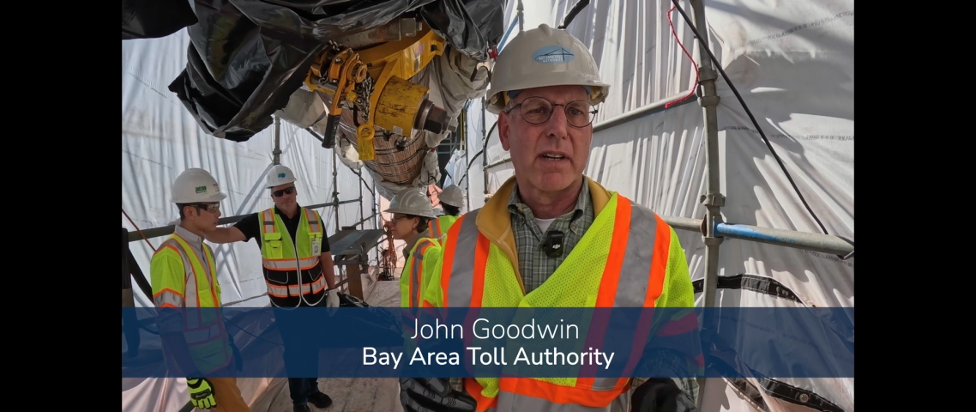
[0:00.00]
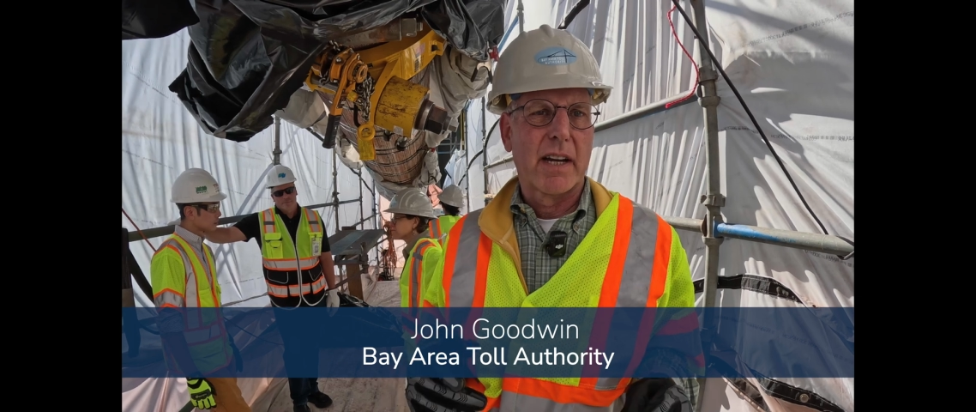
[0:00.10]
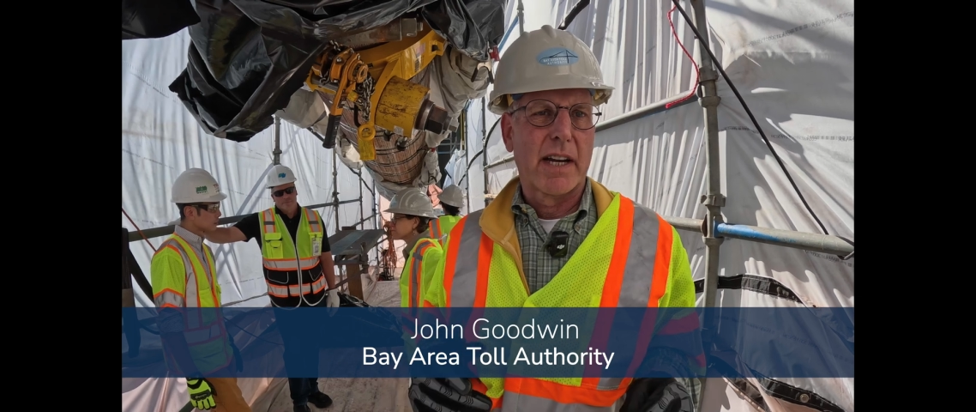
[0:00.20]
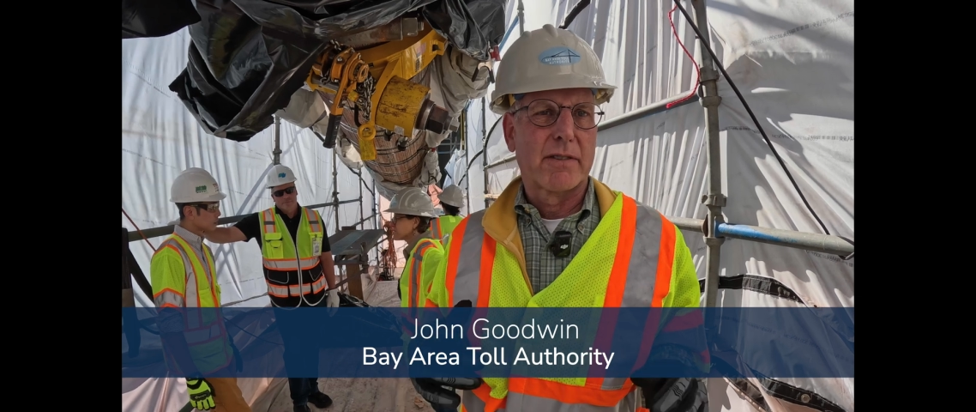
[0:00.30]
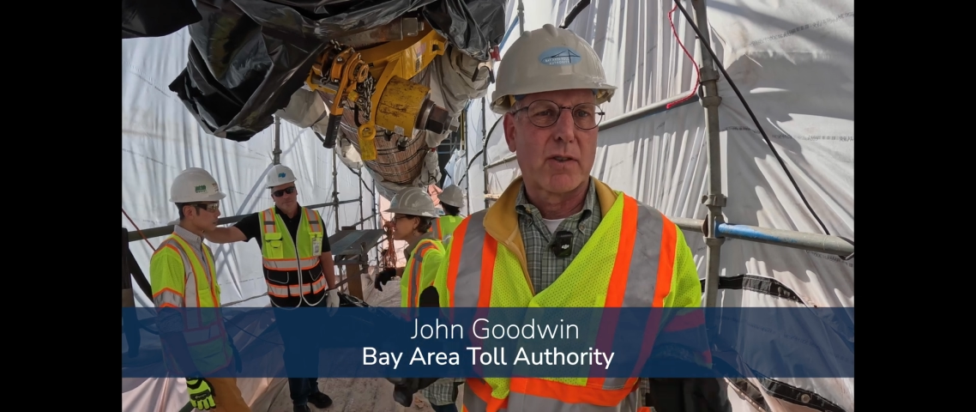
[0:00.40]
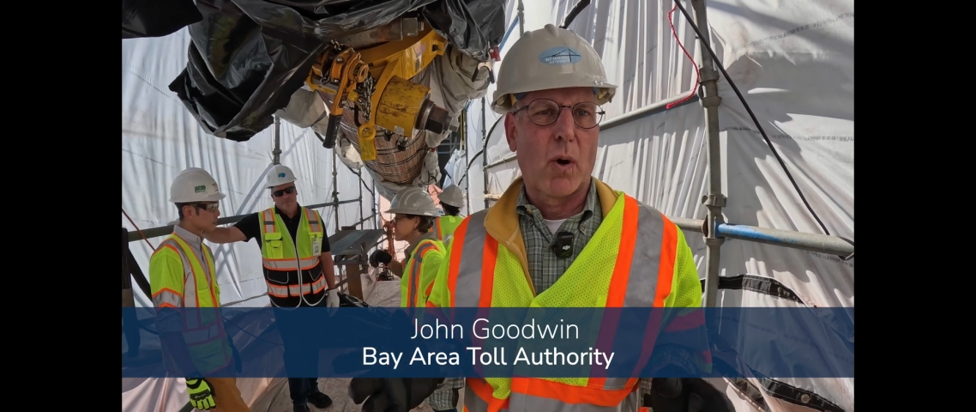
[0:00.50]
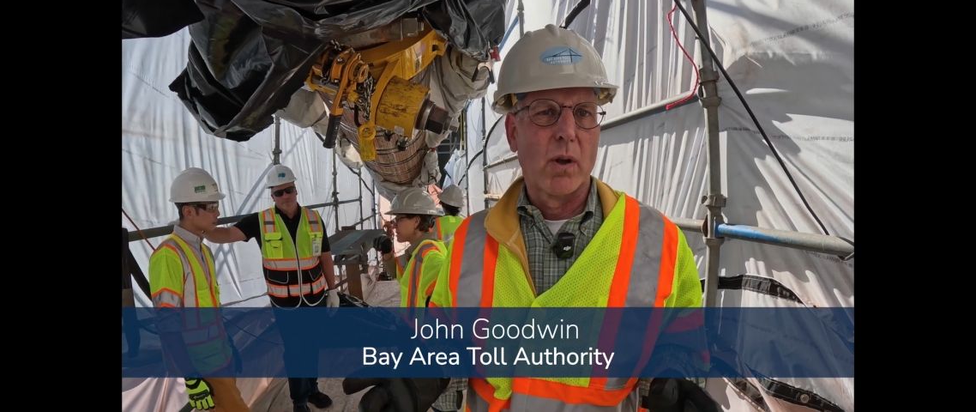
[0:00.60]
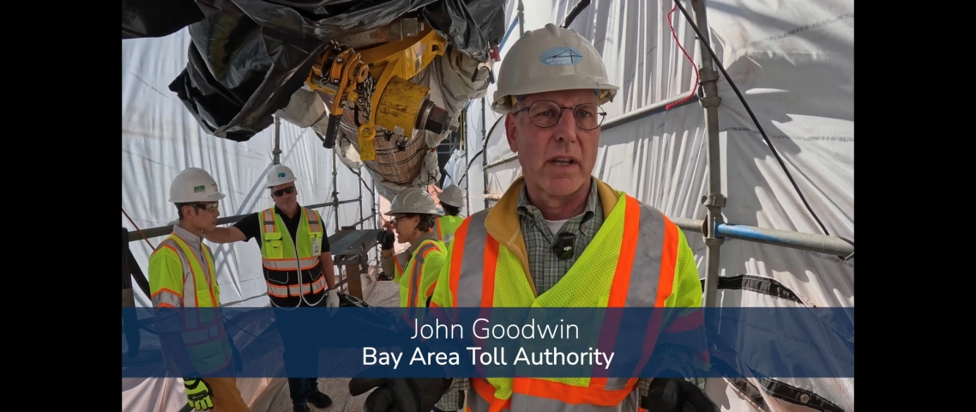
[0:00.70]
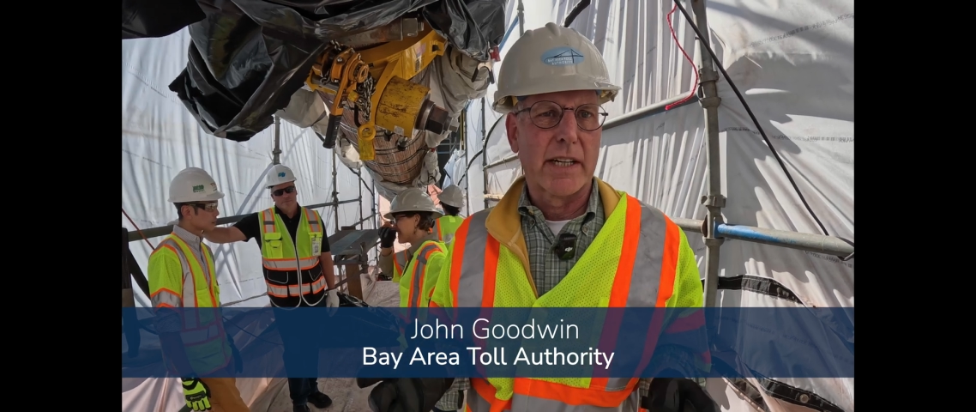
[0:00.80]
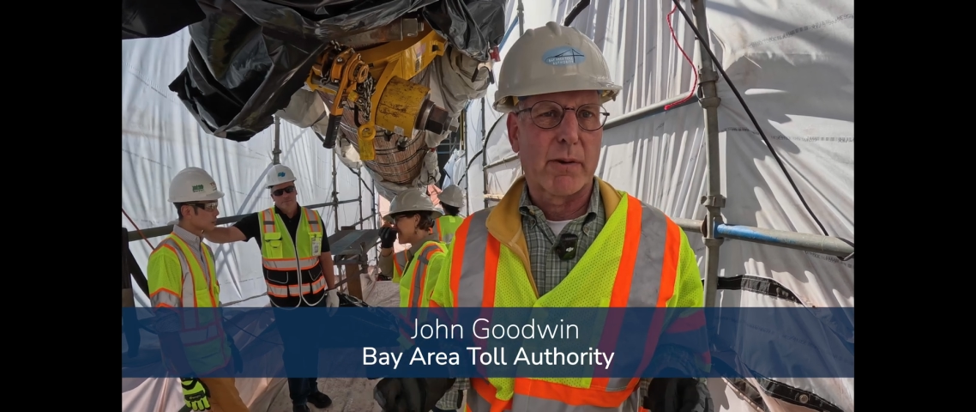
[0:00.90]
a
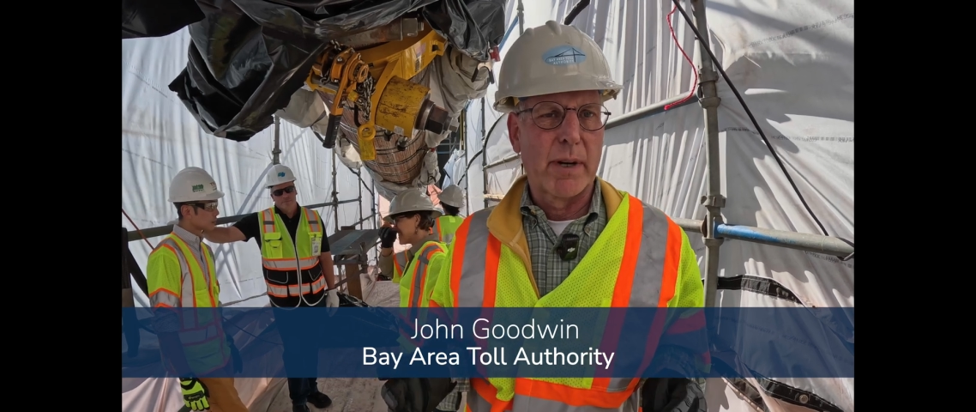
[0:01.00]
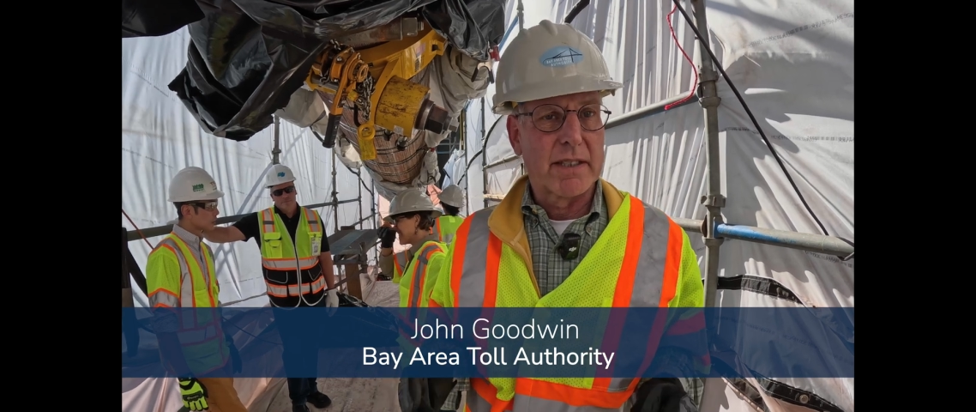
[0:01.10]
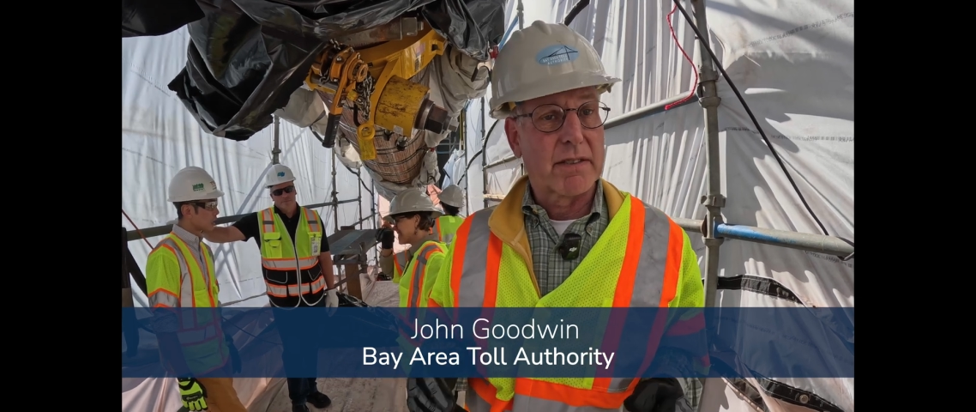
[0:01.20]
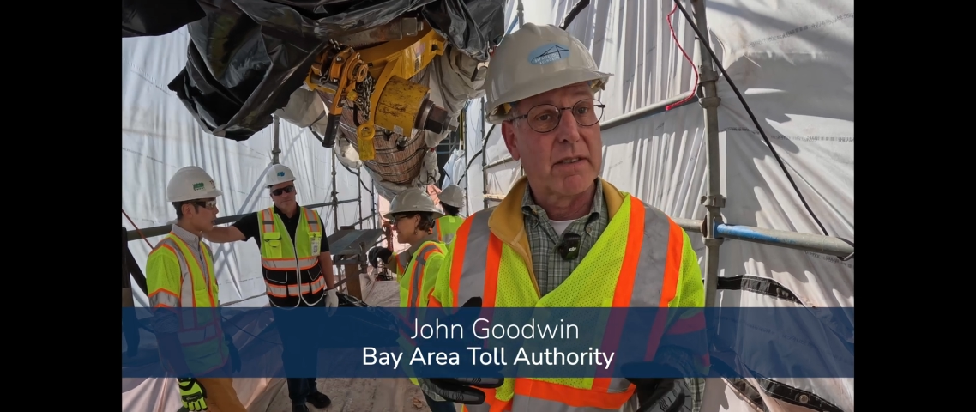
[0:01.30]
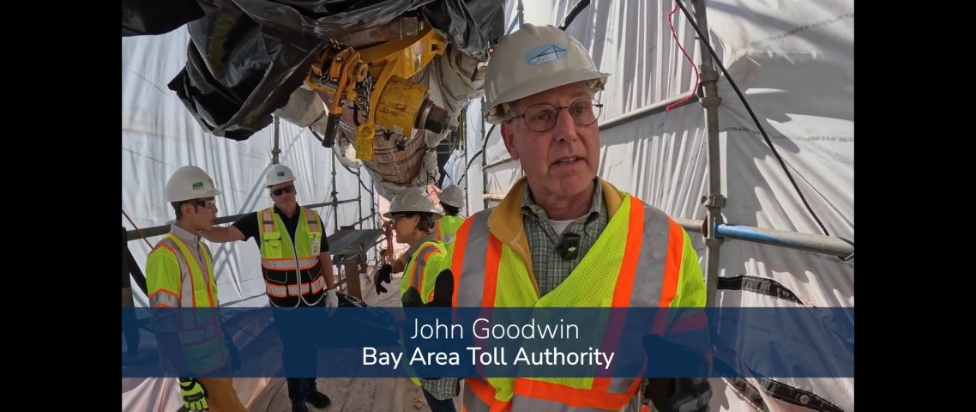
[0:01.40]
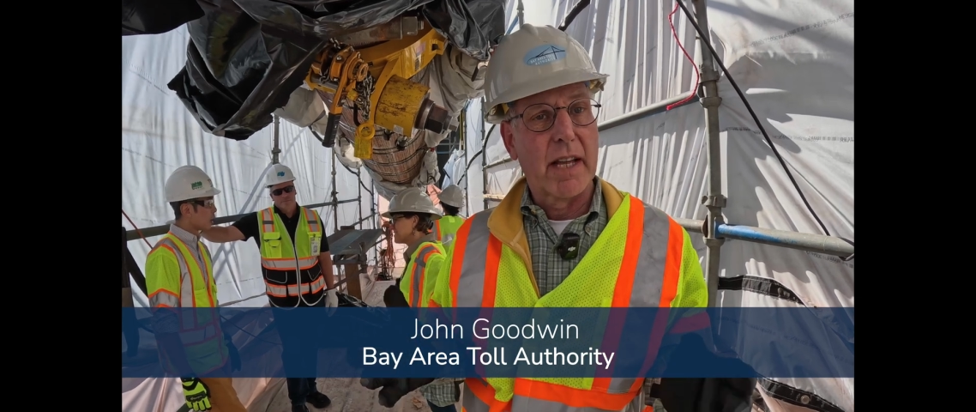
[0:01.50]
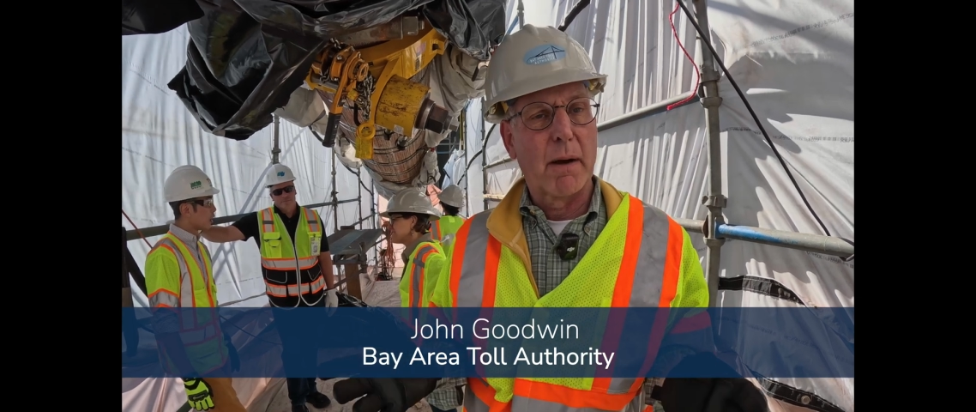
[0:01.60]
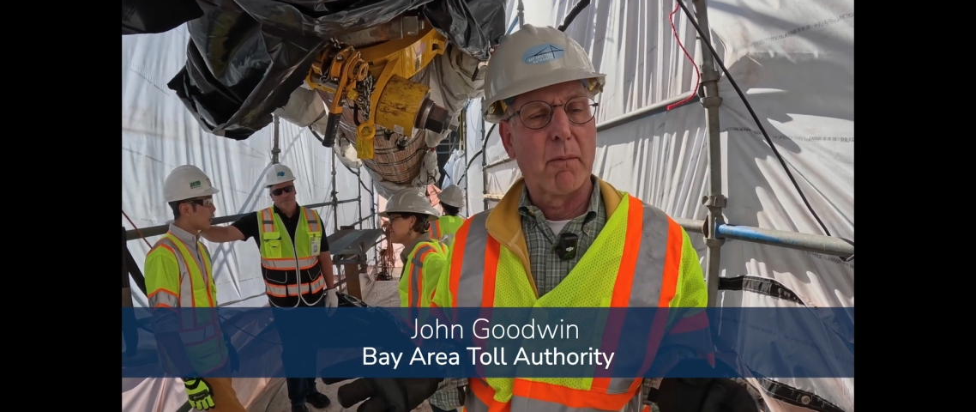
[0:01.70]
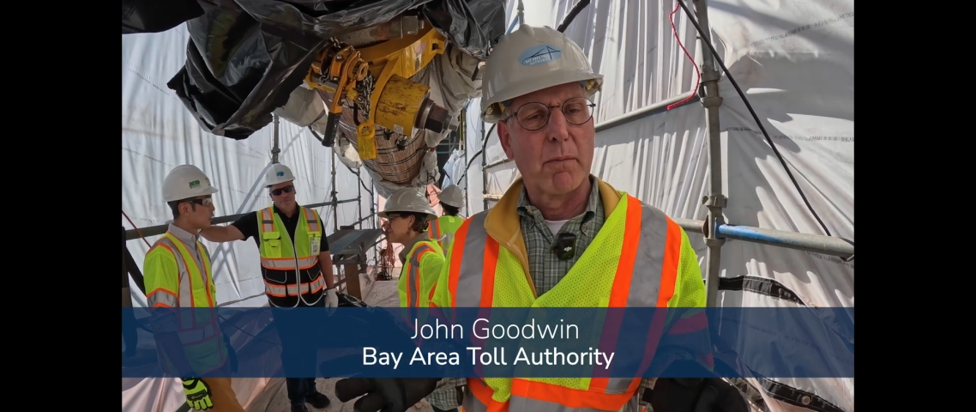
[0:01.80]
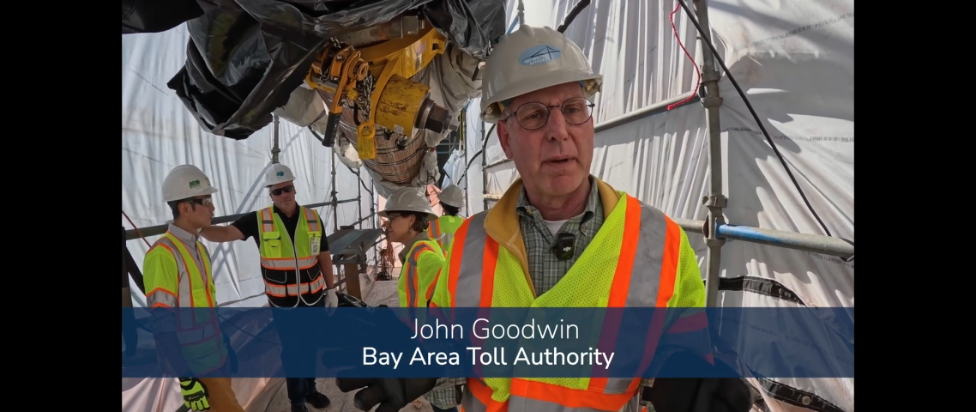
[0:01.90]
toll increase
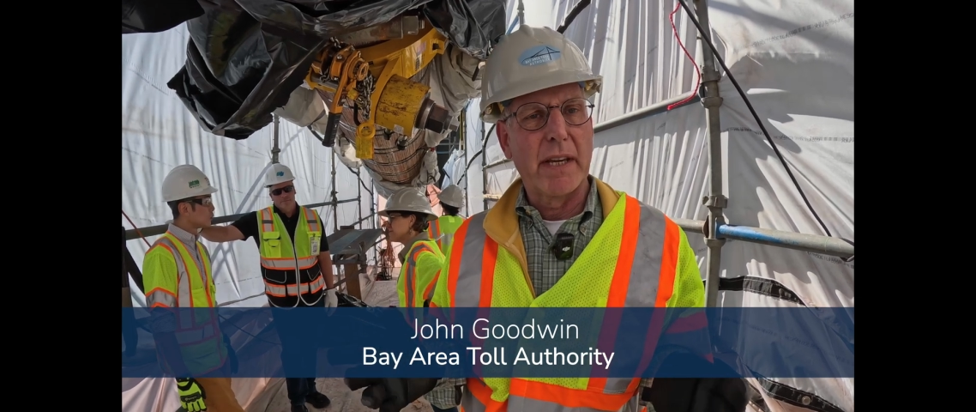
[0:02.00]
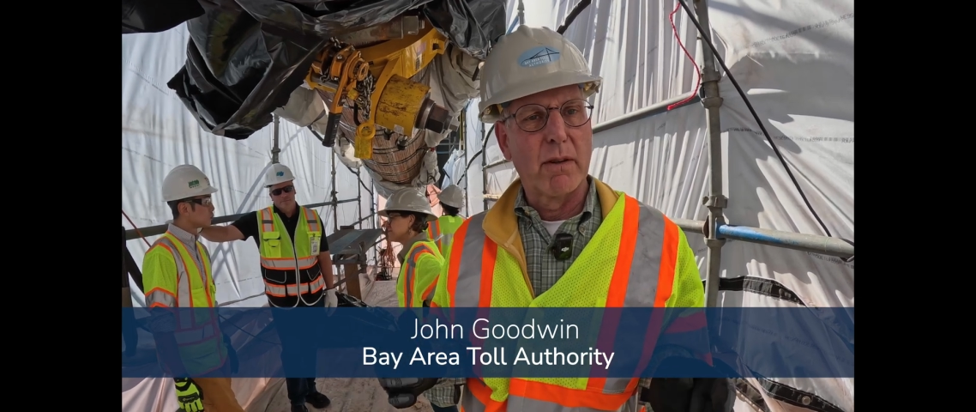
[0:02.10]
that would be um,